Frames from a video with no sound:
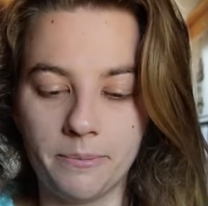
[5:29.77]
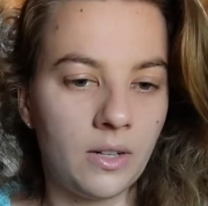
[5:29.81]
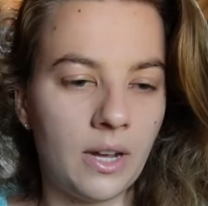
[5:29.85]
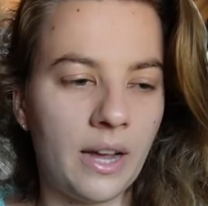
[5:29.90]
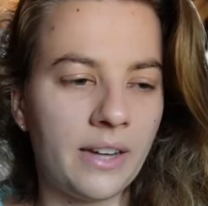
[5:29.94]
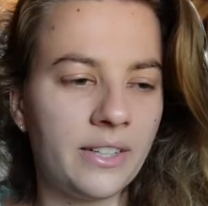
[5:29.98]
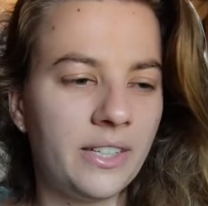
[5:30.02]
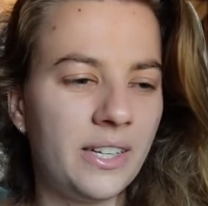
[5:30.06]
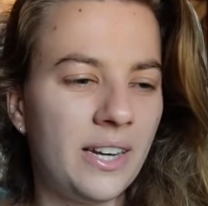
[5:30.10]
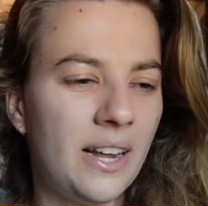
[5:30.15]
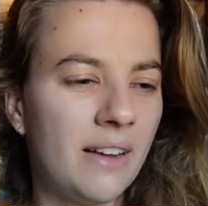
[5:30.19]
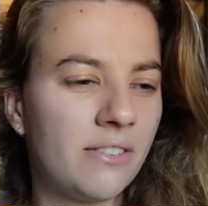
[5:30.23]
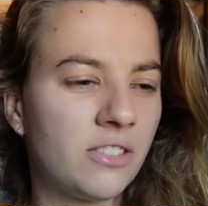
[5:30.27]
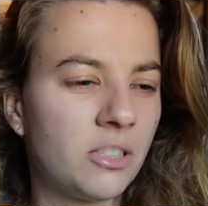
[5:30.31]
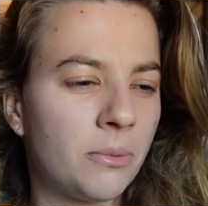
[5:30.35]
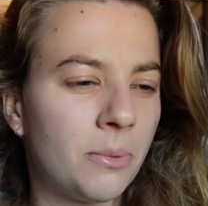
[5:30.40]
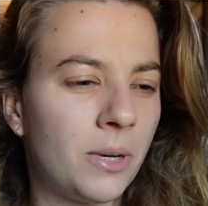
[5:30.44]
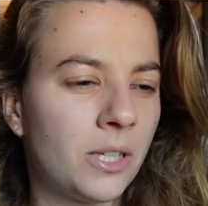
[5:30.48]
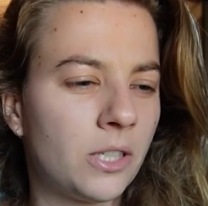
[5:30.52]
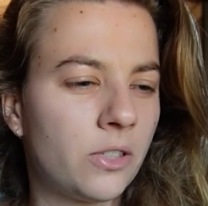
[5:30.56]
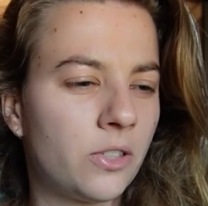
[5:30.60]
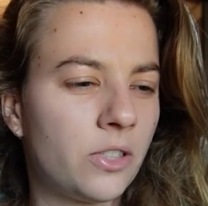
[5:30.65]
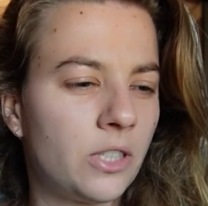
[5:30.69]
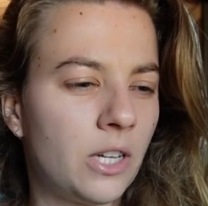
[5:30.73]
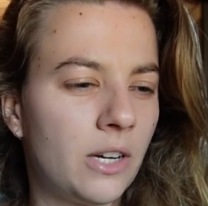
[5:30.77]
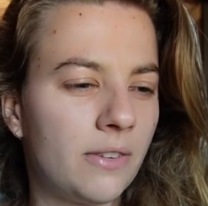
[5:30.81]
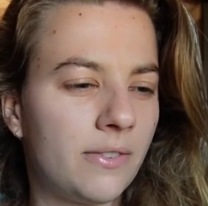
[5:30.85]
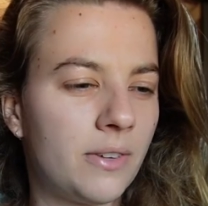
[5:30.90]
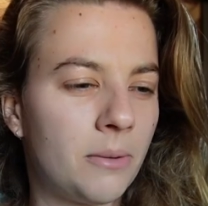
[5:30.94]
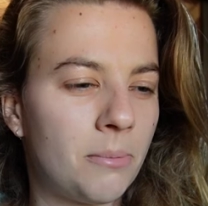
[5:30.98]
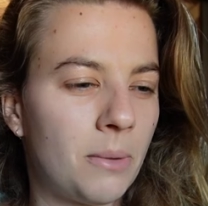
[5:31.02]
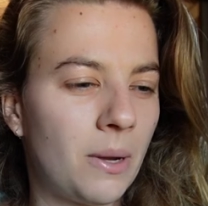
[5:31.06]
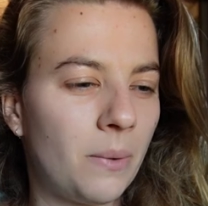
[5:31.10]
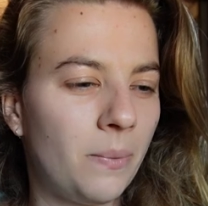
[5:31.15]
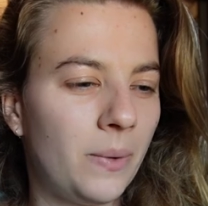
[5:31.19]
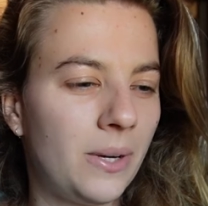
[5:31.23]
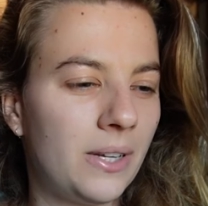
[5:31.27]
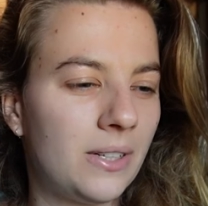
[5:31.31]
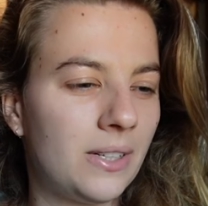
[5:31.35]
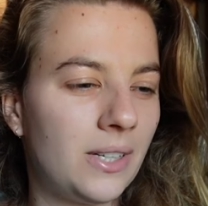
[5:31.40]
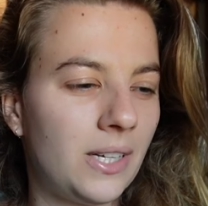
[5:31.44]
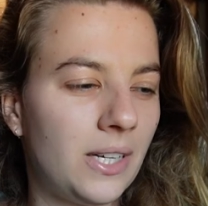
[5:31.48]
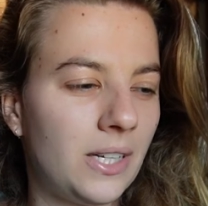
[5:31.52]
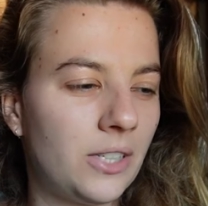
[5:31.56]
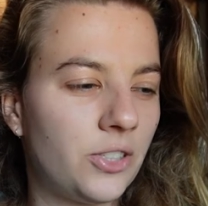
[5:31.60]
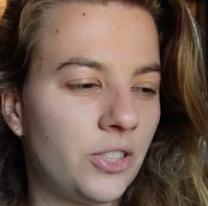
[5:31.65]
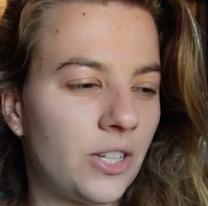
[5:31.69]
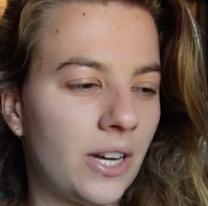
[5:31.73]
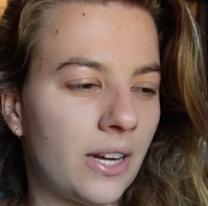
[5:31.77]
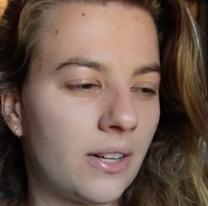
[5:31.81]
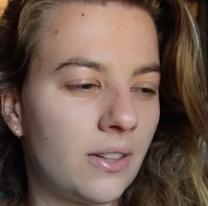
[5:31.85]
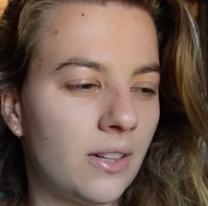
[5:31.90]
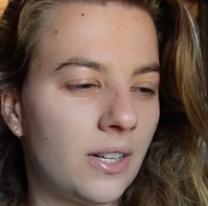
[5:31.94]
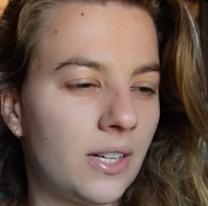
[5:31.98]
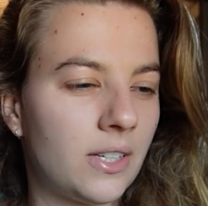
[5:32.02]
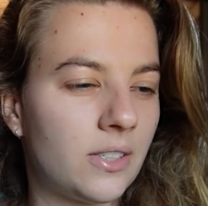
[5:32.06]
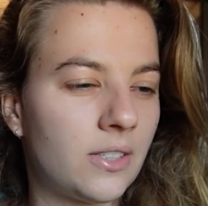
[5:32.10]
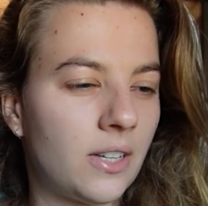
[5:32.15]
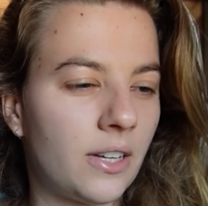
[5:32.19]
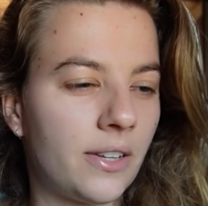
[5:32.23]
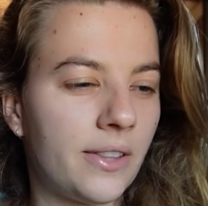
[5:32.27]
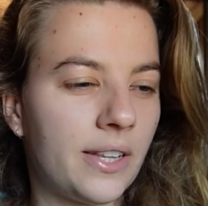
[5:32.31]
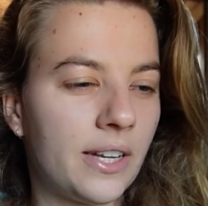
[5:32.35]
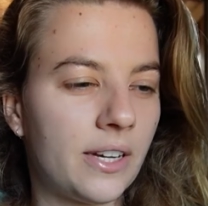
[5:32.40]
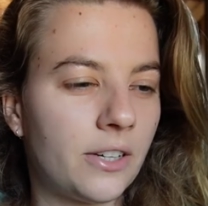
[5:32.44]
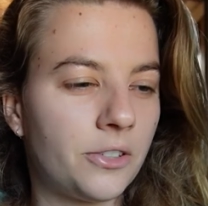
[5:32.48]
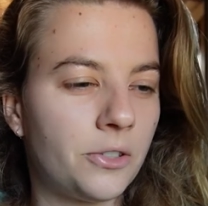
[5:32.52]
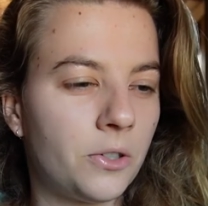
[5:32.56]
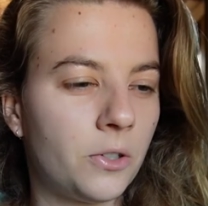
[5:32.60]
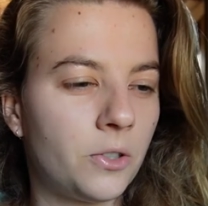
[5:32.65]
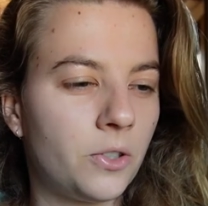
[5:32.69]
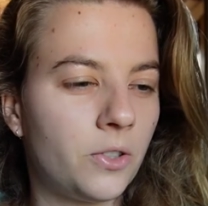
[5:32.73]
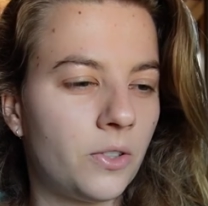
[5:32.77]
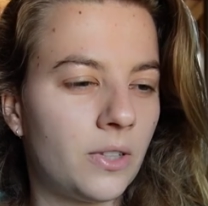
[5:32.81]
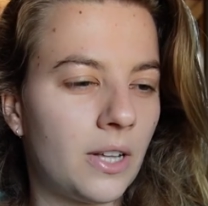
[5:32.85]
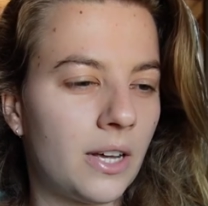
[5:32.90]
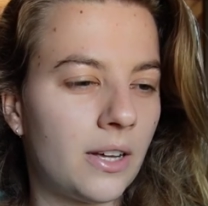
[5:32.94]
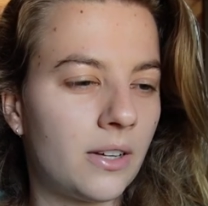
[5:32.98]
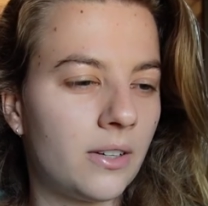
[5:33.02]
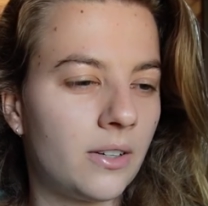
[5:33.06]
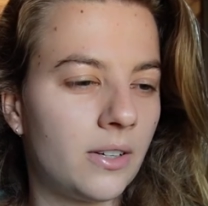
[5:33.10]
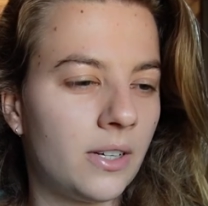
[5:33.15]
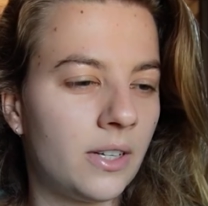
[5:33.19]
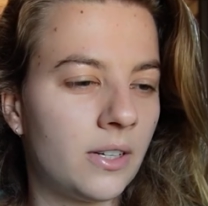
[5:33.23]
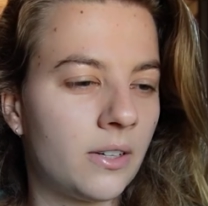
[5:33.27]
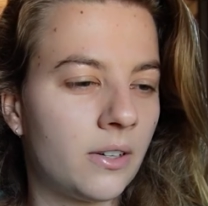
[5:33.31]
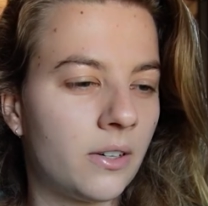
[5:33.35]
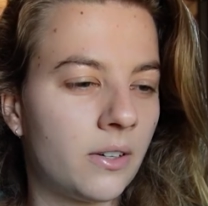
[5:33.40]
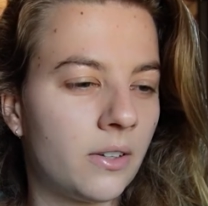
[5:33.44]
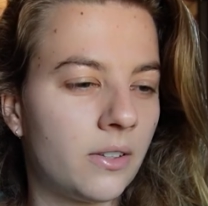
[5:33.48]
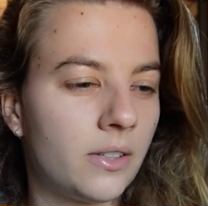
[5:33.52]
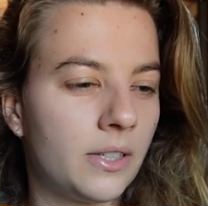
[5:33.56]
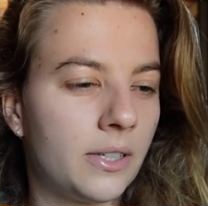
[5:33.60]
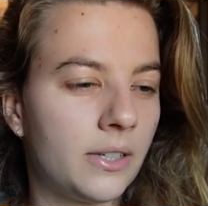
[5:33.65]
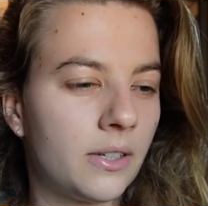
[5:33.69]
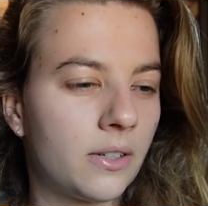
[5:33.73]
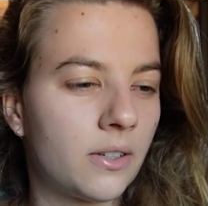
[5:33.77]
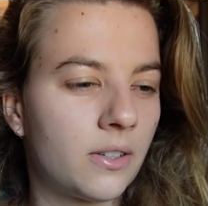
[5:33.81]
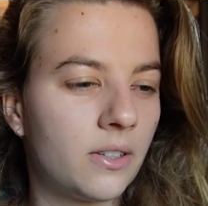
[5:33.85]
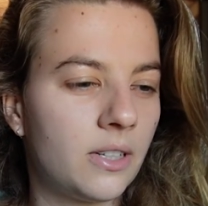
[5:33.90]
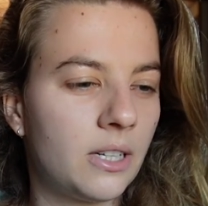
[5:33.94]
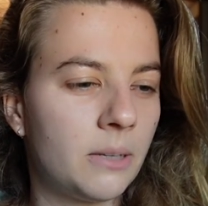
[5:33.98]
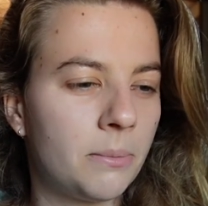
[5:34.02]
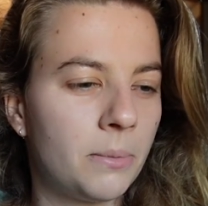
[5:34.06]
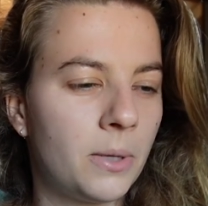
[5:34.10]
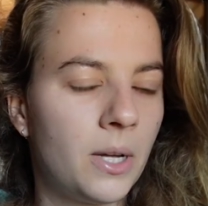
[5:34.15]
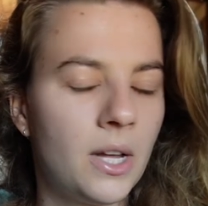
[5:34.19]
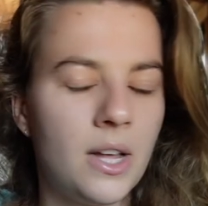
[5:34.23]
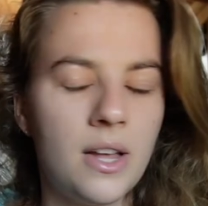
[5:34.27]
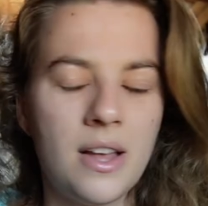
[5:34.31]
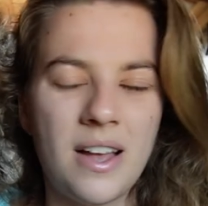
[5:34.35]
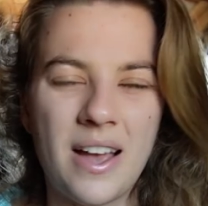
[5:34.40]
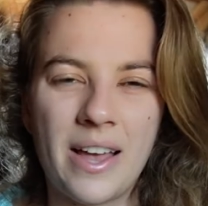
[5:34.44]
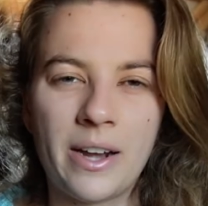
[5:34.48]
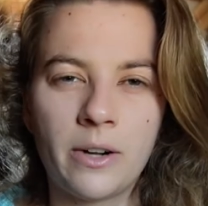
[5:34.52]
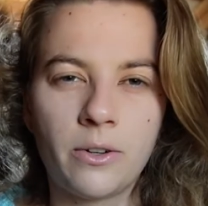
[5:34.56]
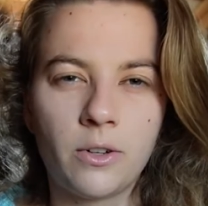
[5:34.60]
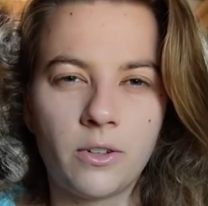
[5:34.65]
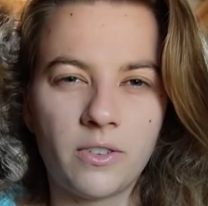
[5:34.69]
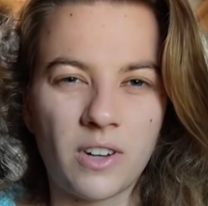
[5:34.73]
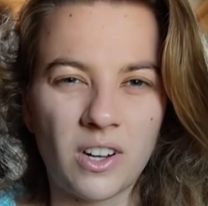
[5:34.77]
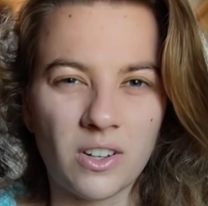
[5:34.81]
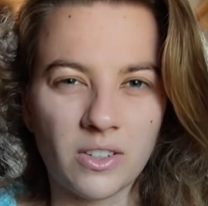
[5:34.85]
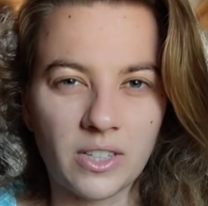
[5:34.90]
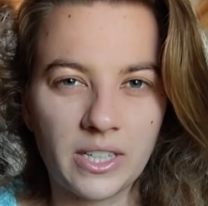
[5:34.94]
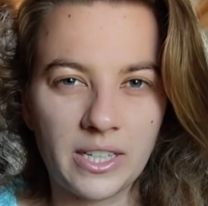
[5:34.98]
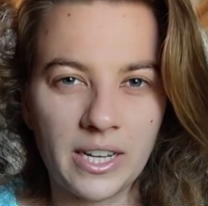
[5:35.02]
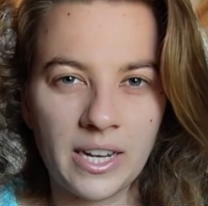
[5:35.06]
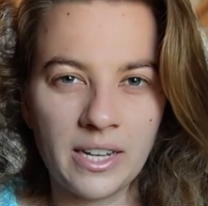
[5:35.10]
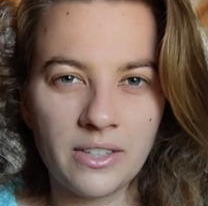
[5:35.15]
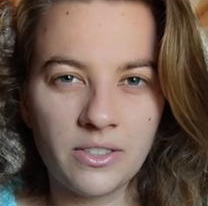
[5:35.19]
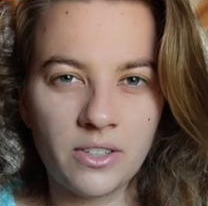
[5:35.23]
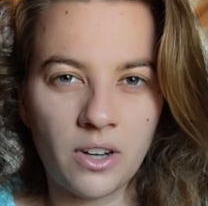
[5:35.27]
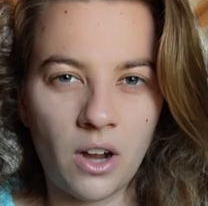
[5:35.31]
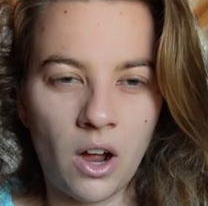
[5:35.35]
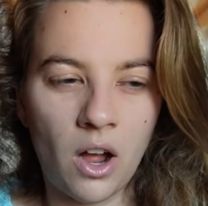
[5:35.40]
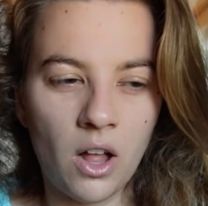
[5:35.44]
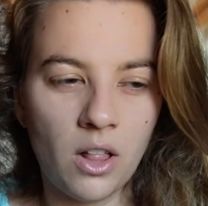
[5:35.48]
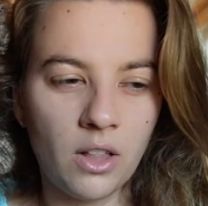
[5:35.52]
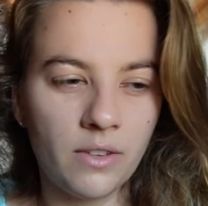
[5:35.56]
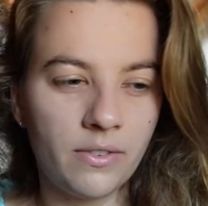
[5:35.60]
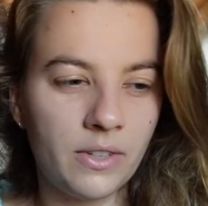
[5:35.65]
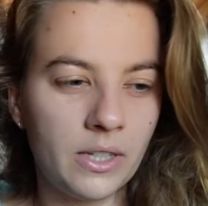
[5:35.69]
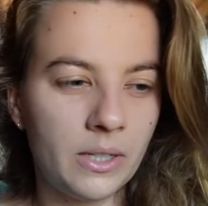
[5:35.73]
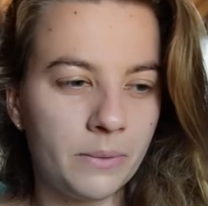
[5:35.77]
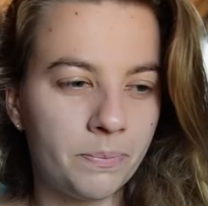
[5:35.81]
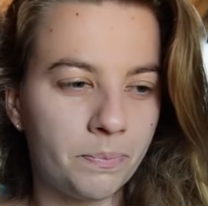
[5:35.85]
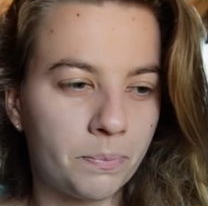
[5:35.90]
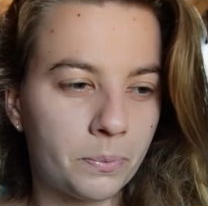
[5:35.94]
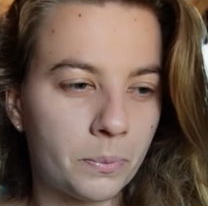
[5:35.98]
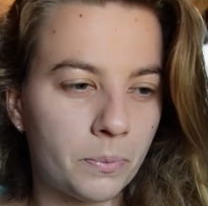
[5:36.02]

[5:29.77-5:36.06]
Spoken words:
I did have some other stuff on my weekly checklist. I think I showed you that in an earlier clip. I don't know if I'll get to all of it,